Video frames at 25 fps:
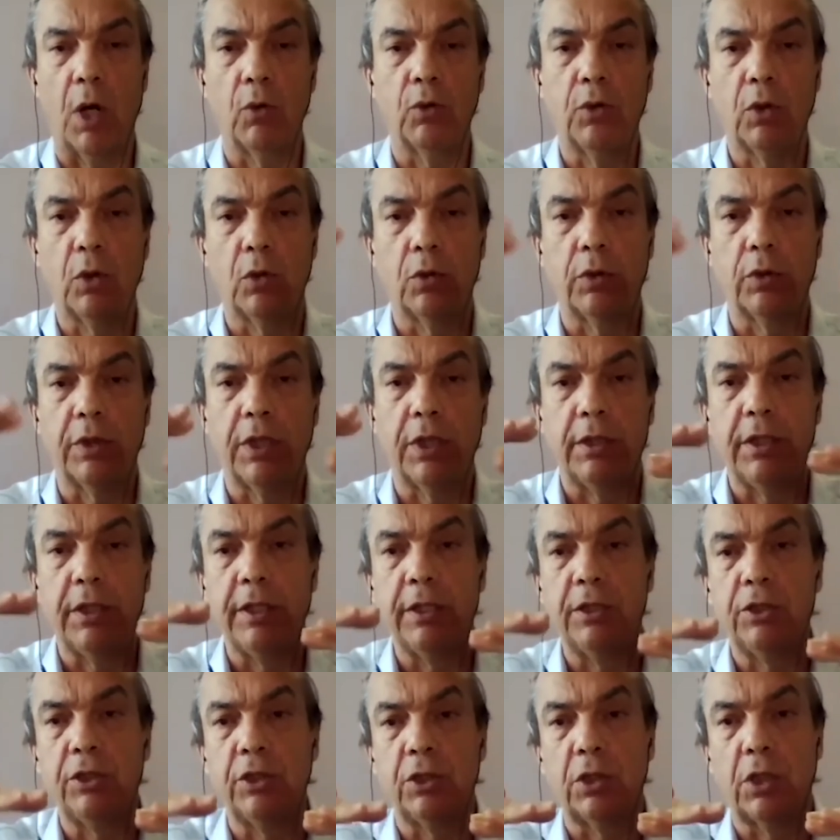Although the
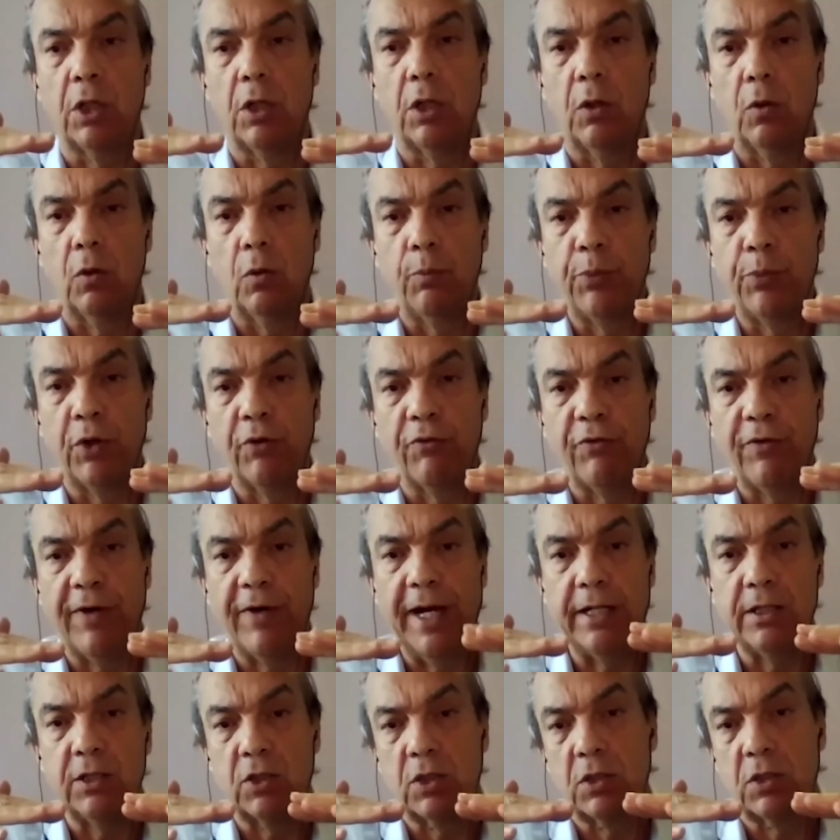digital
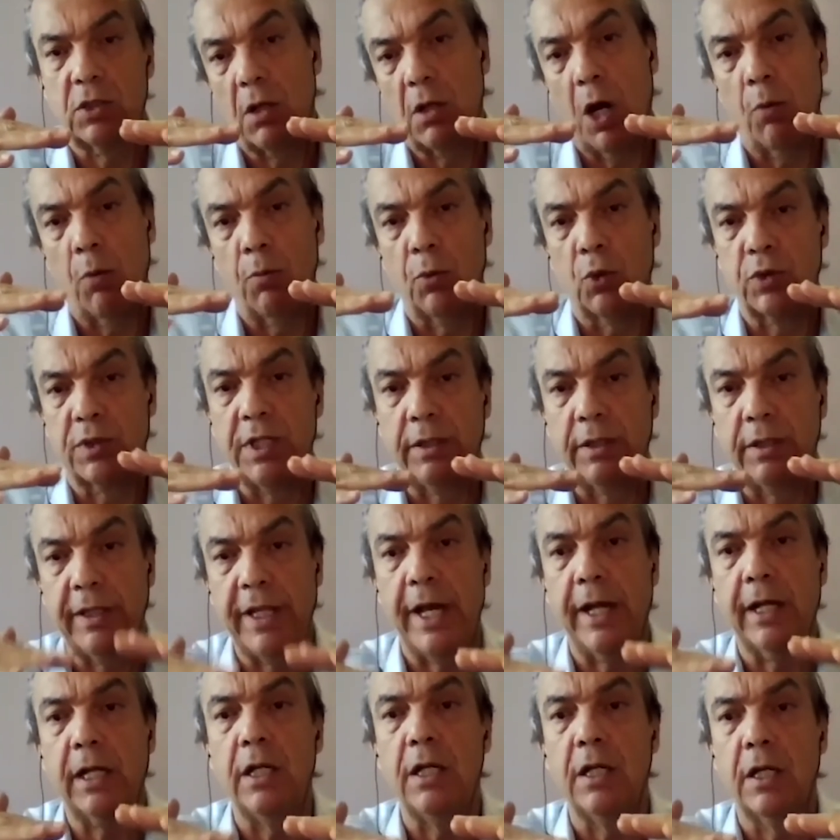provides almost the
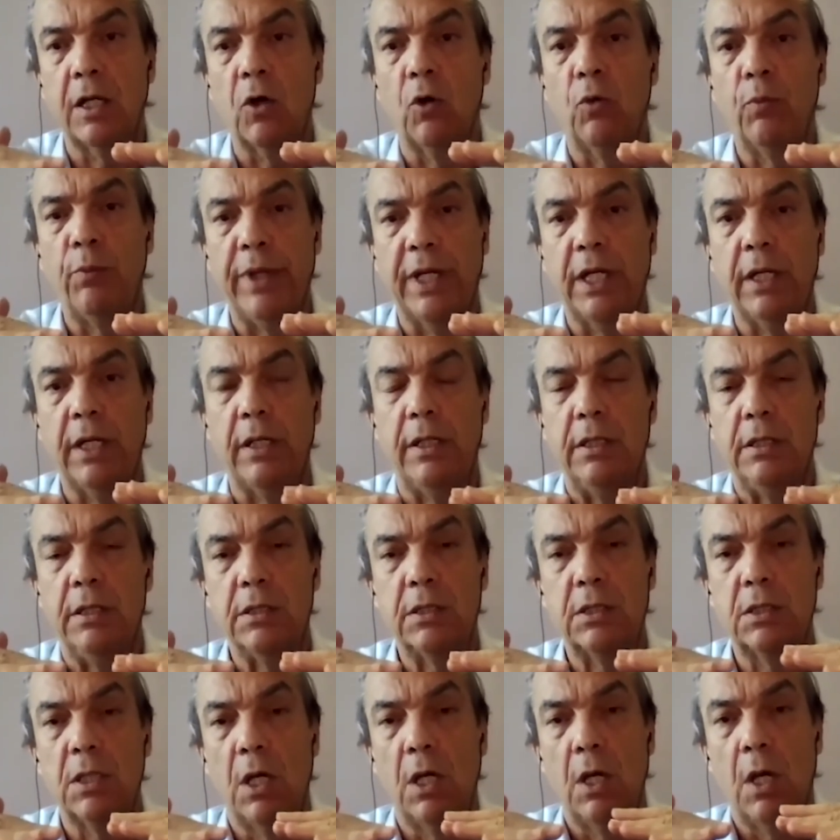technical
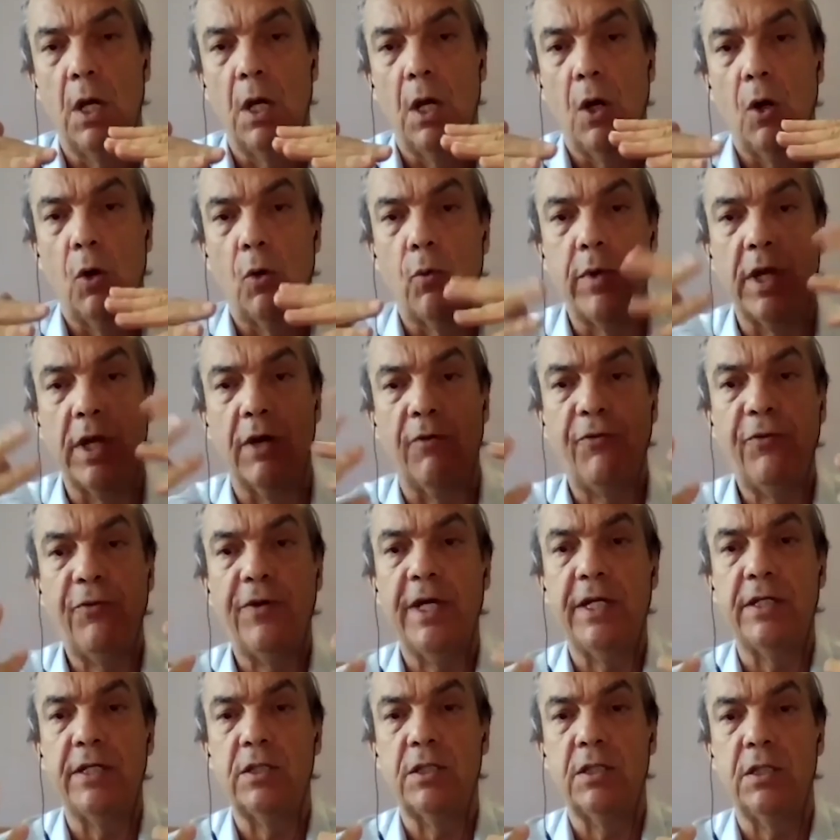base, we are
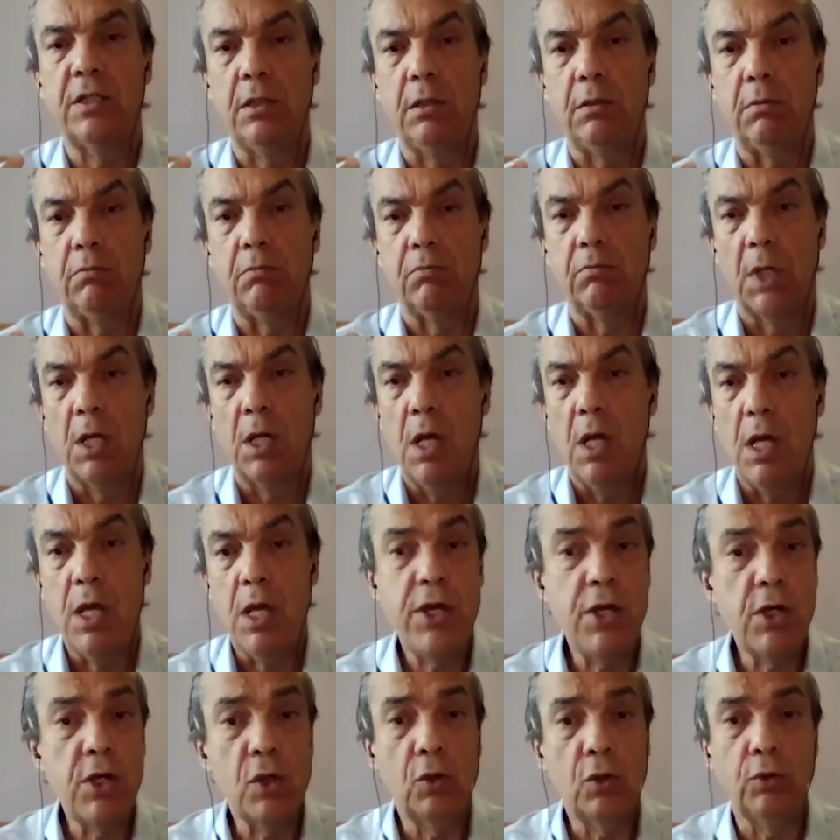facing
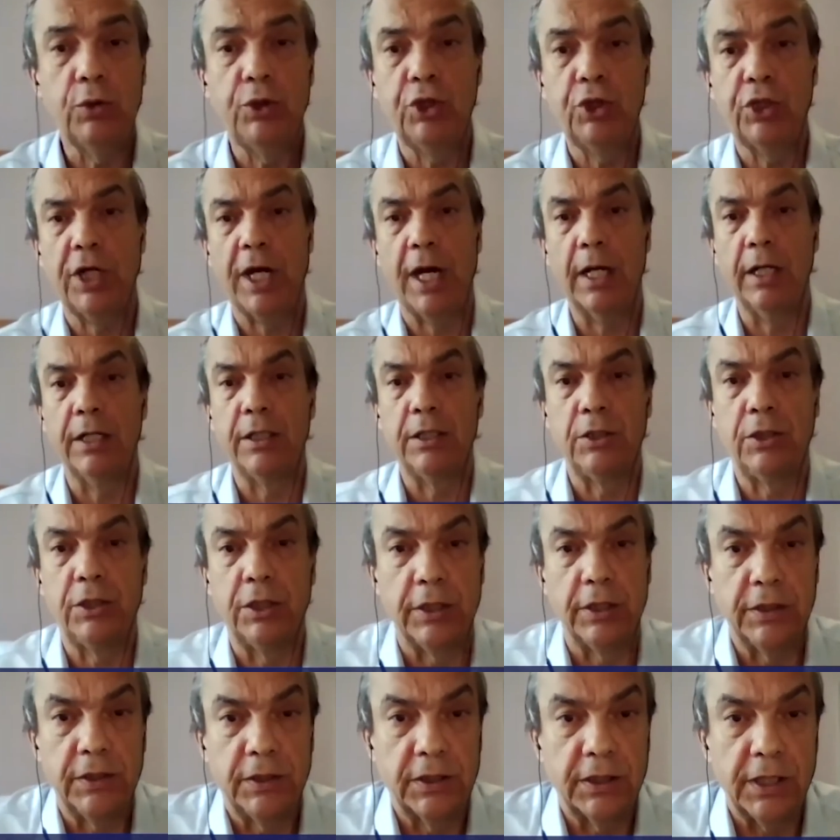huge
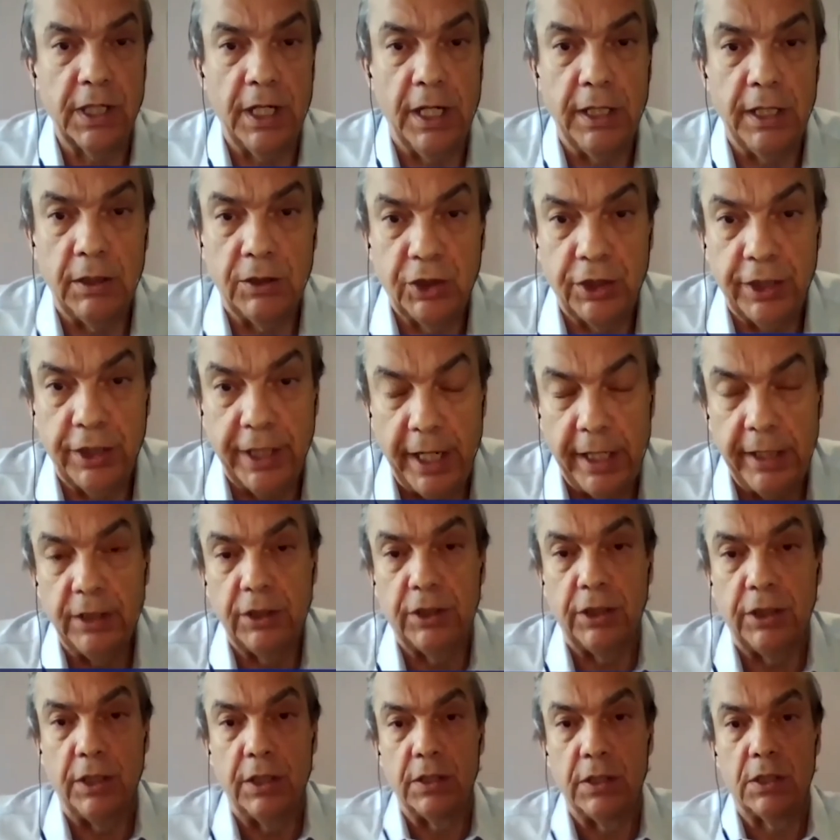challenges and
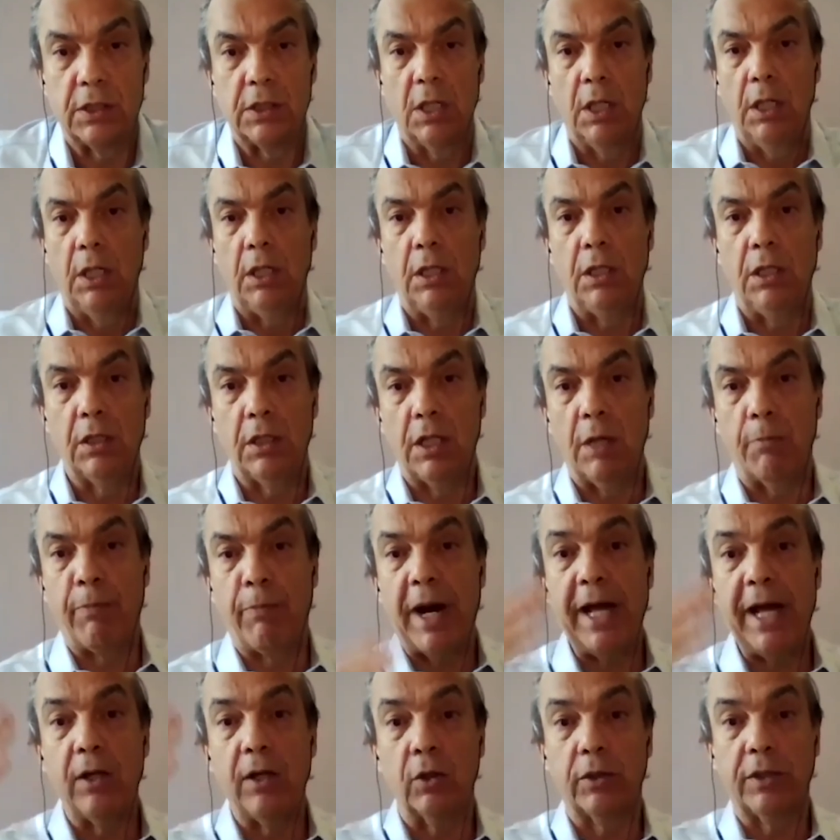changes in the
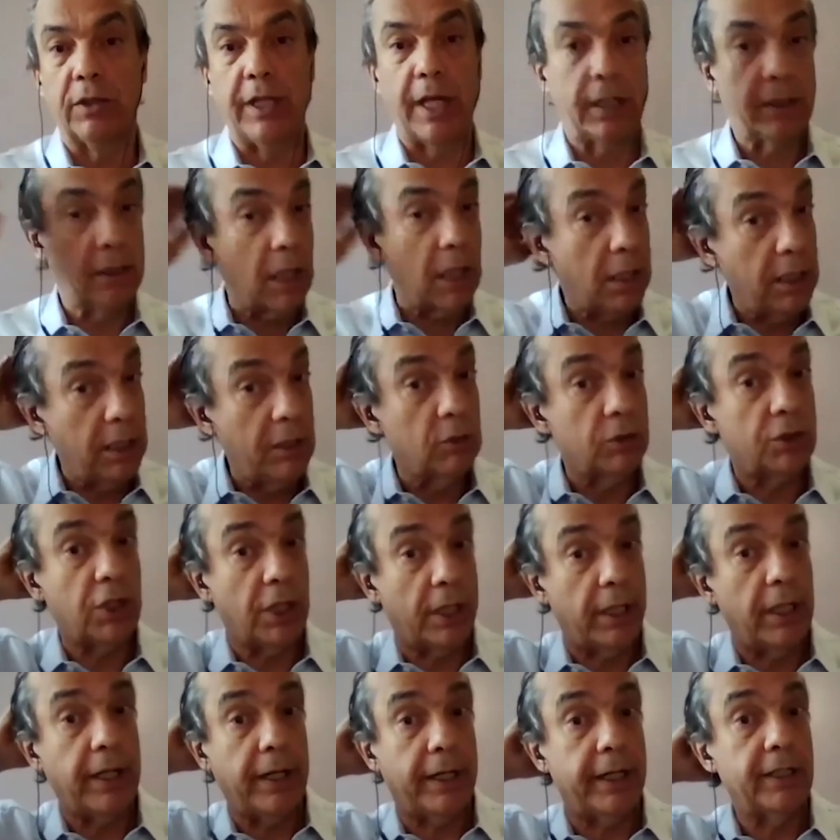biotech, the new
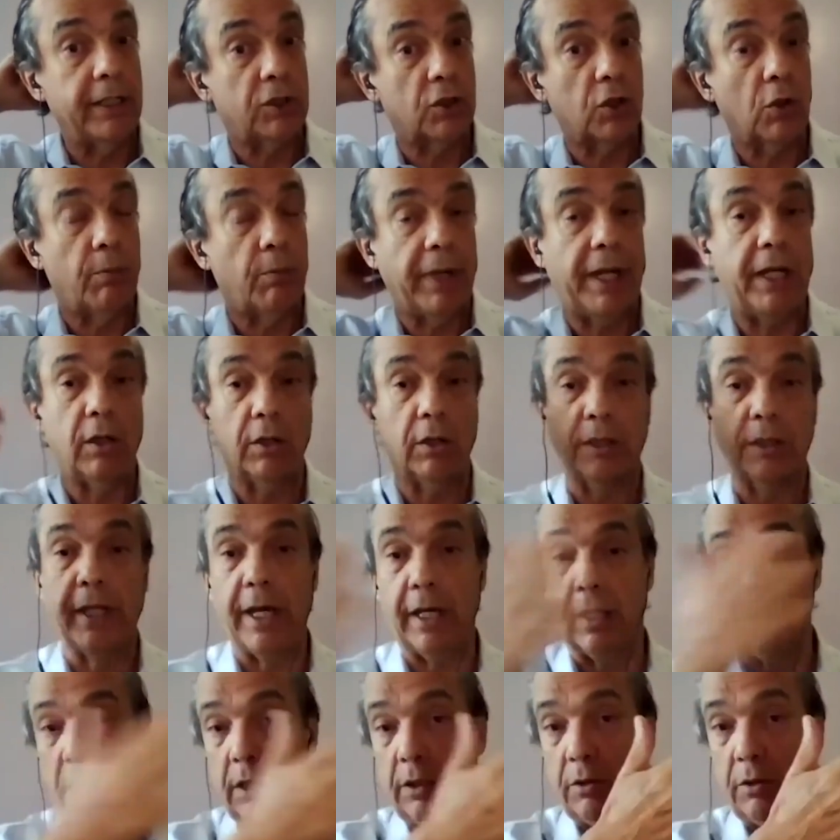generation
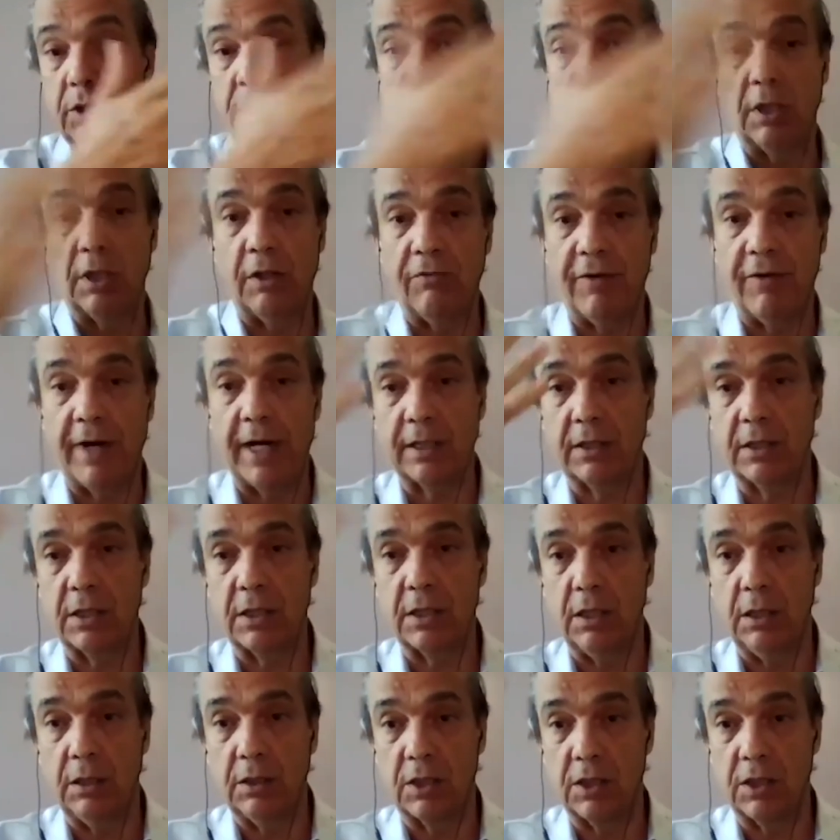biotech, and you see the
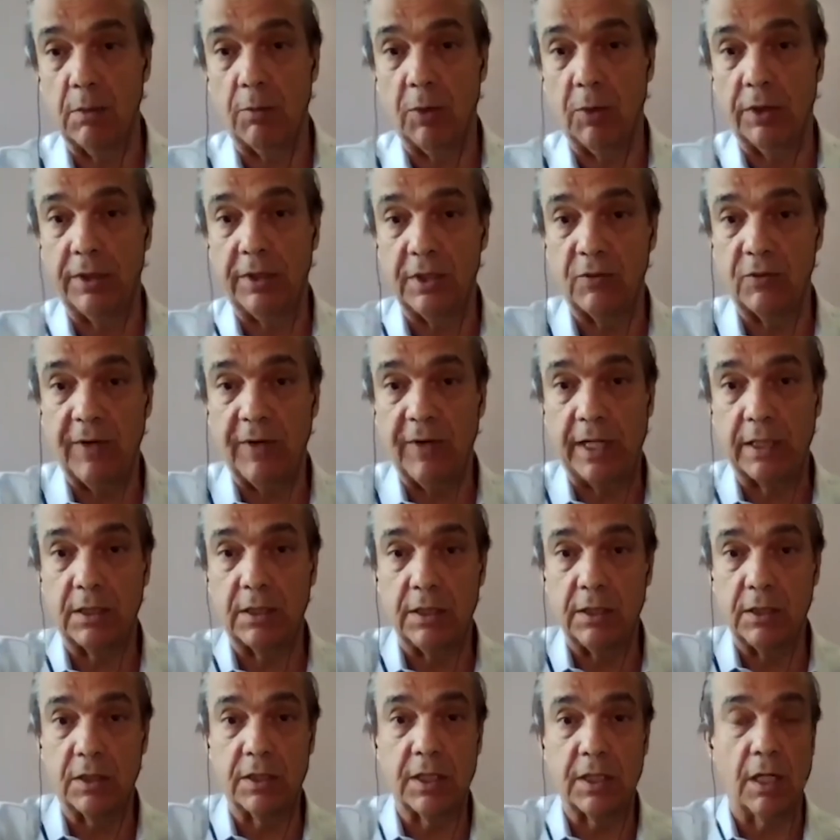vaccines, some of these
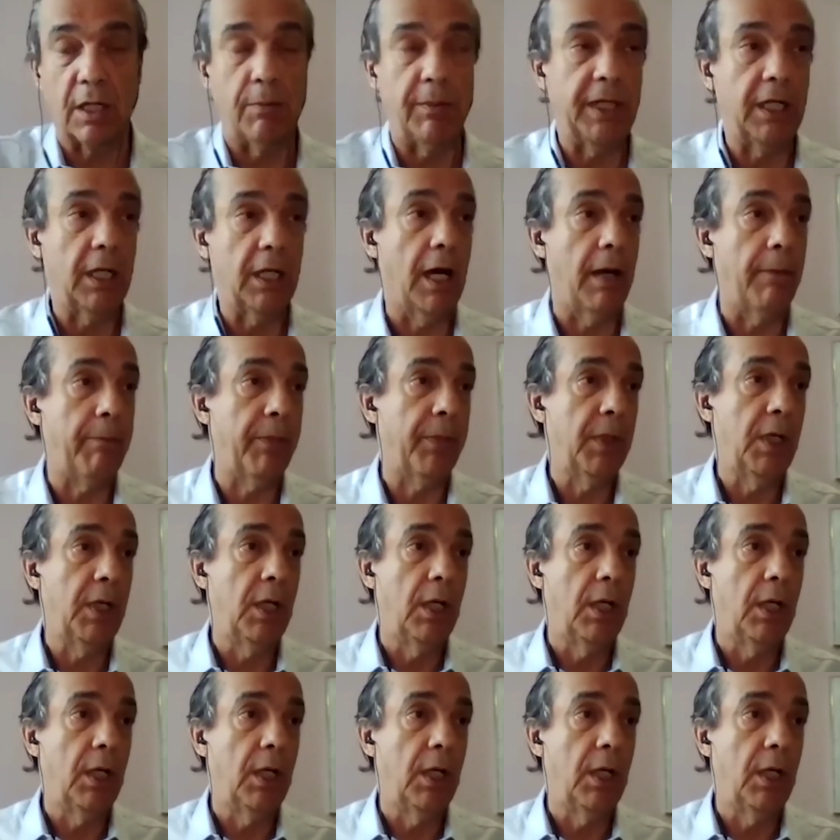vaccines coming up,